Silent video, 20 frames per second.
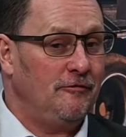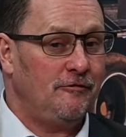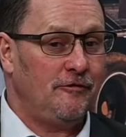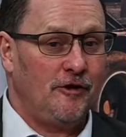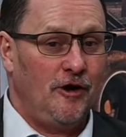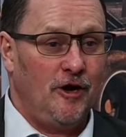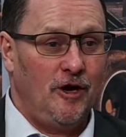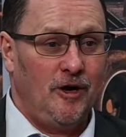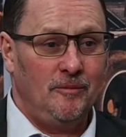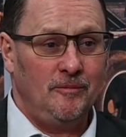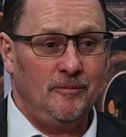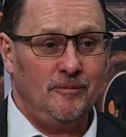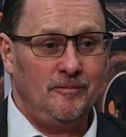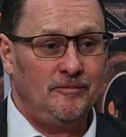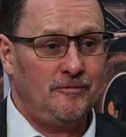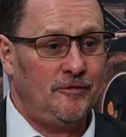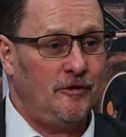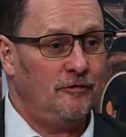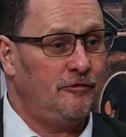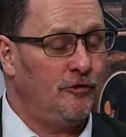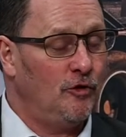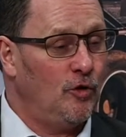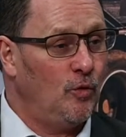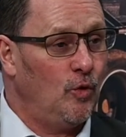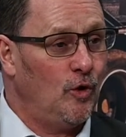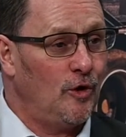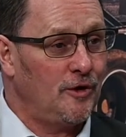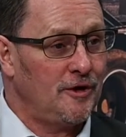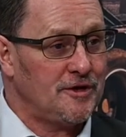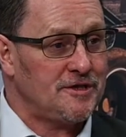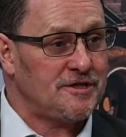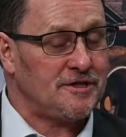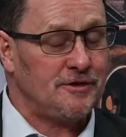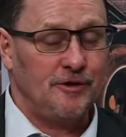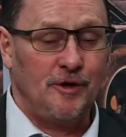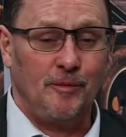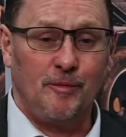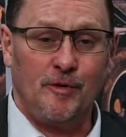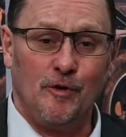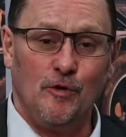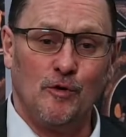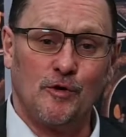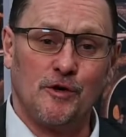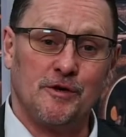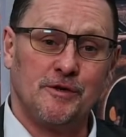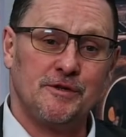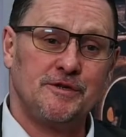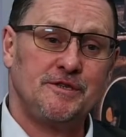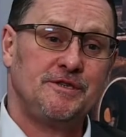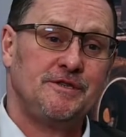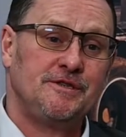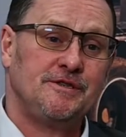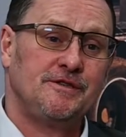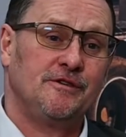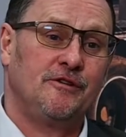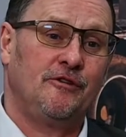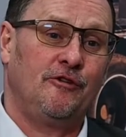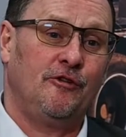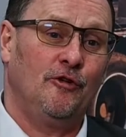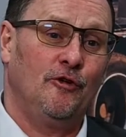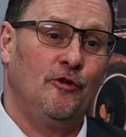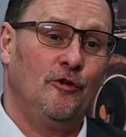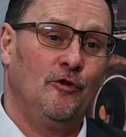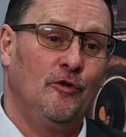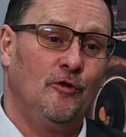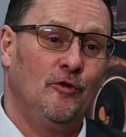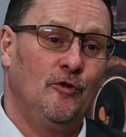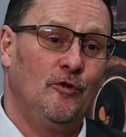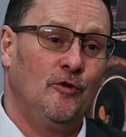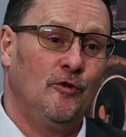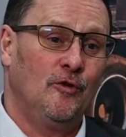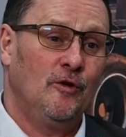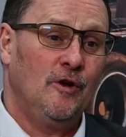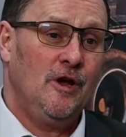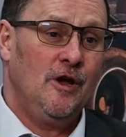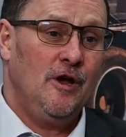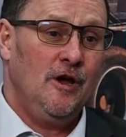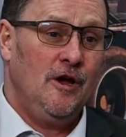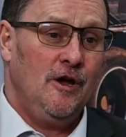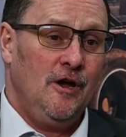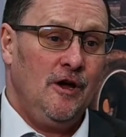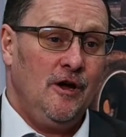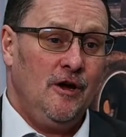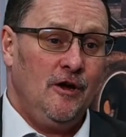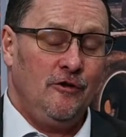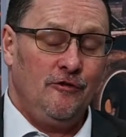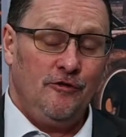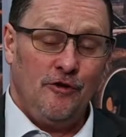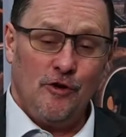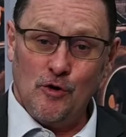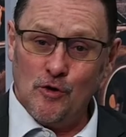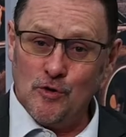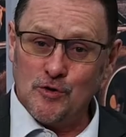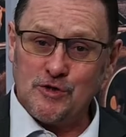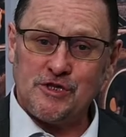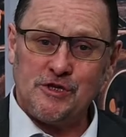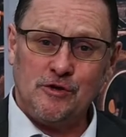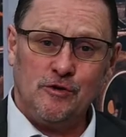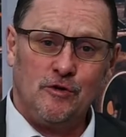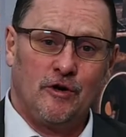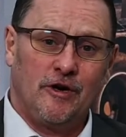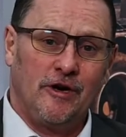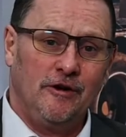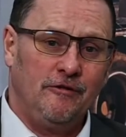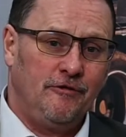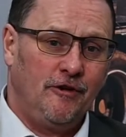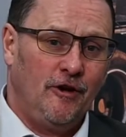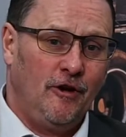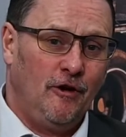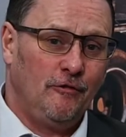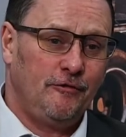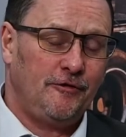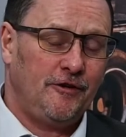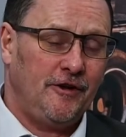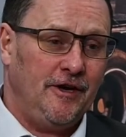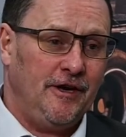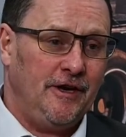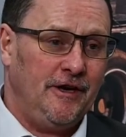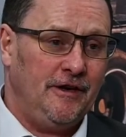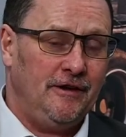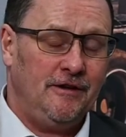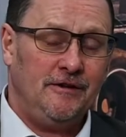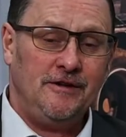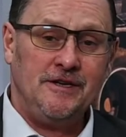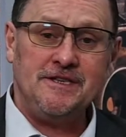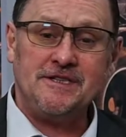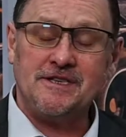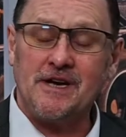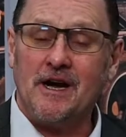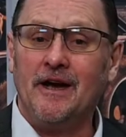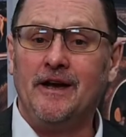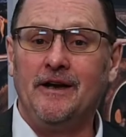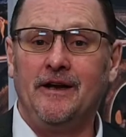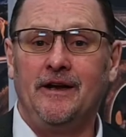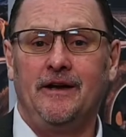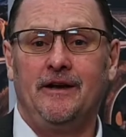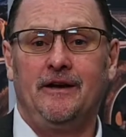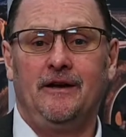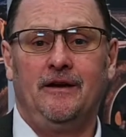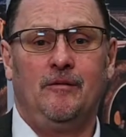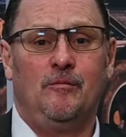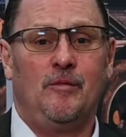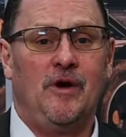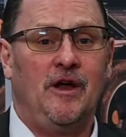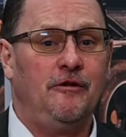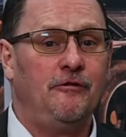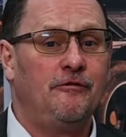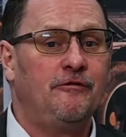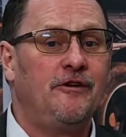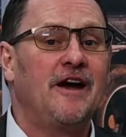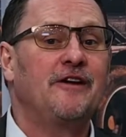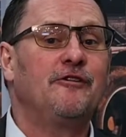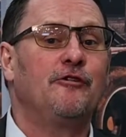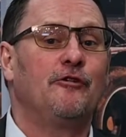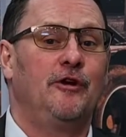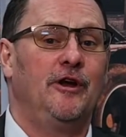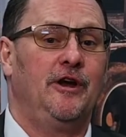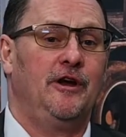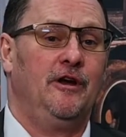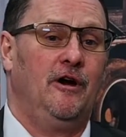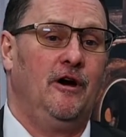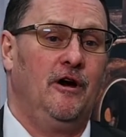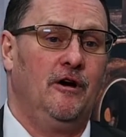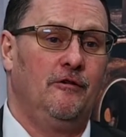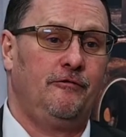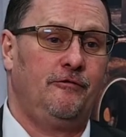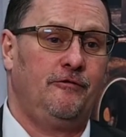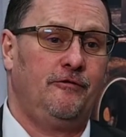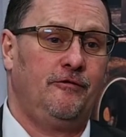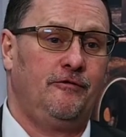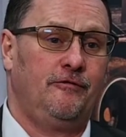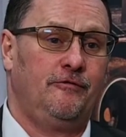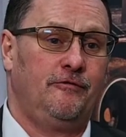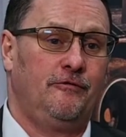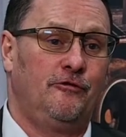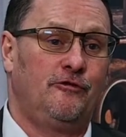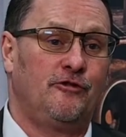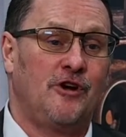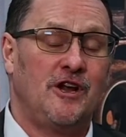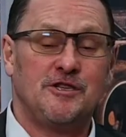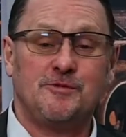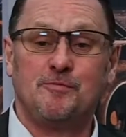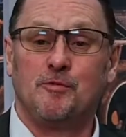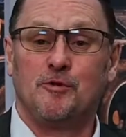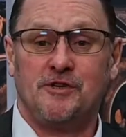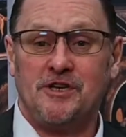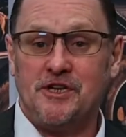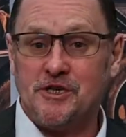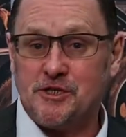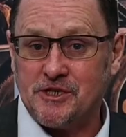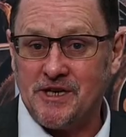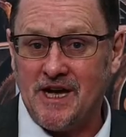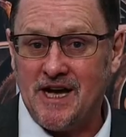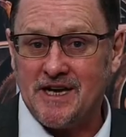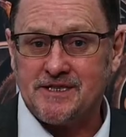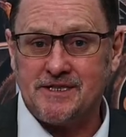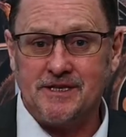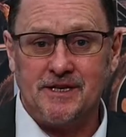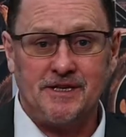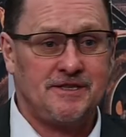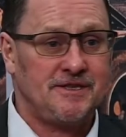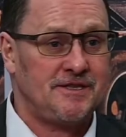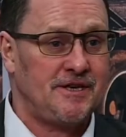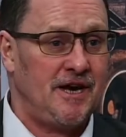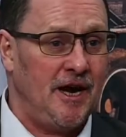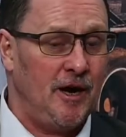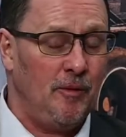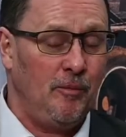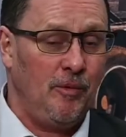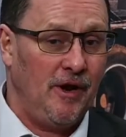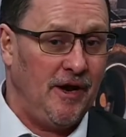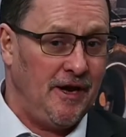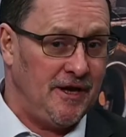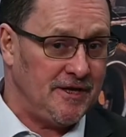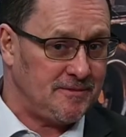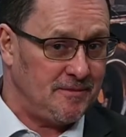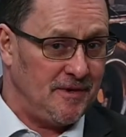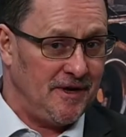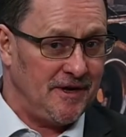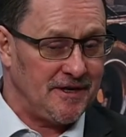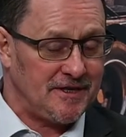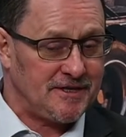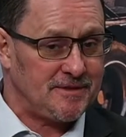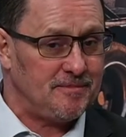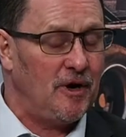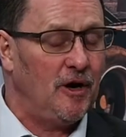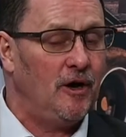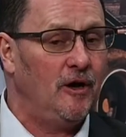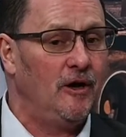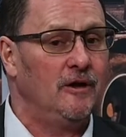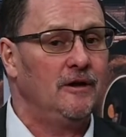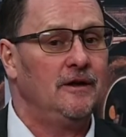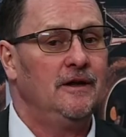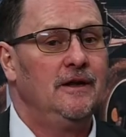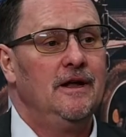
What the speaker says: from the forwarders to the brokers, to those who are involved in designing, manufacturing of transportation assets, airplanes, big and small.